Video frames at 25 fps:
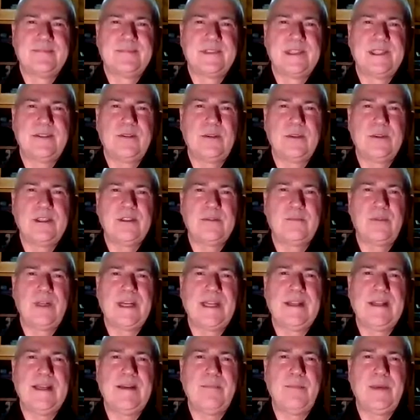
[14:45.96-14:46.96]
And also
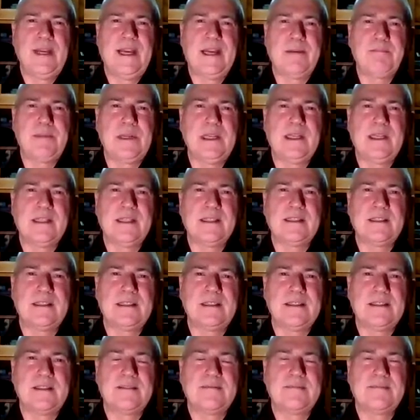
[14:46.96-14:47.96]
bring them
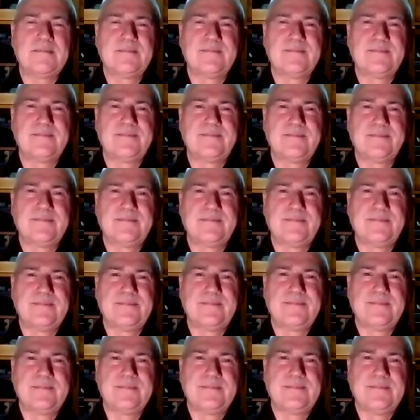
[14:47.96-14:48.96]
happiness,
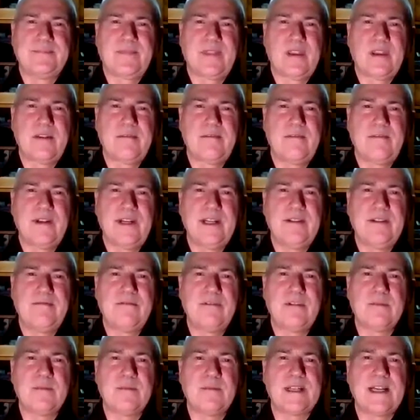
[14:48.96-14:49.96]
freedom
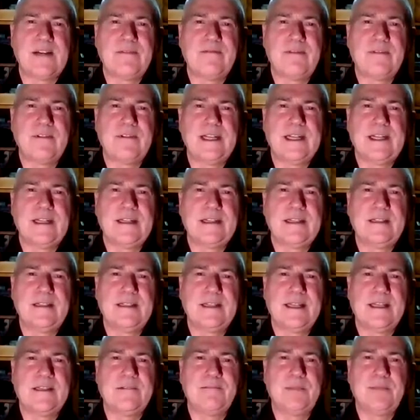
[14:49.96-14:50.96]
from suffering,
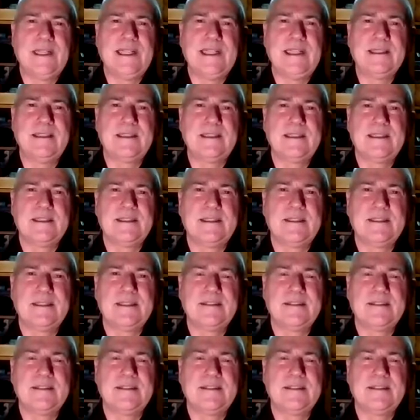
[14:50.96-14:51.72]
and peace.